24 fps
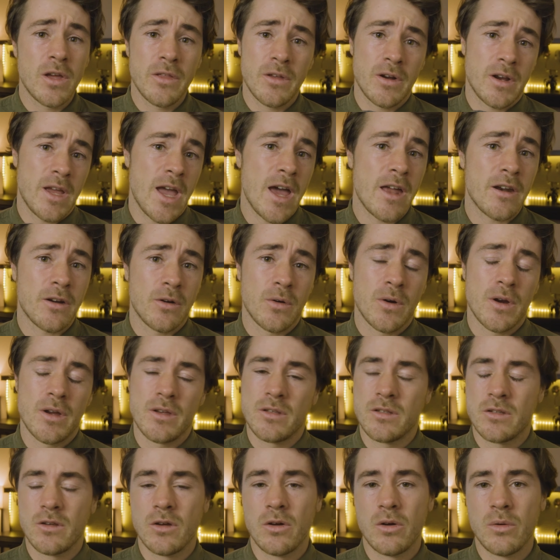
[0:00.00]
other category.
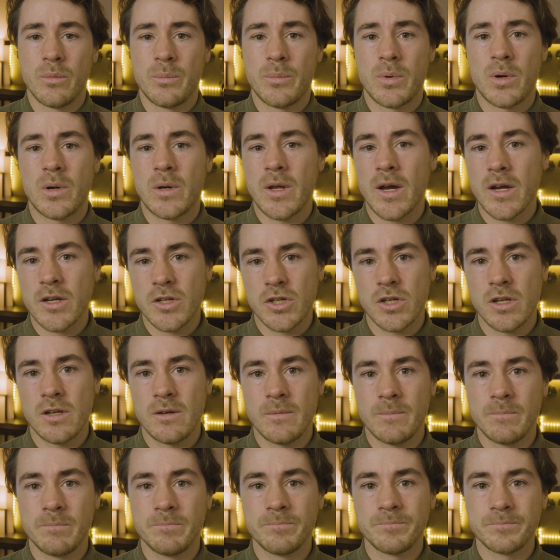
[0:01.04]
So,
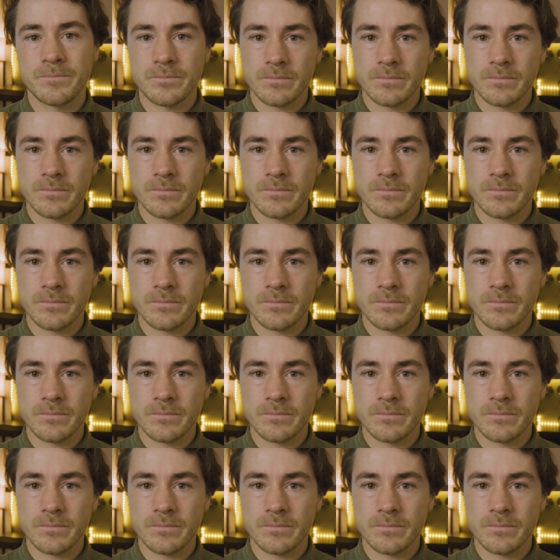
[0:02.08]
production,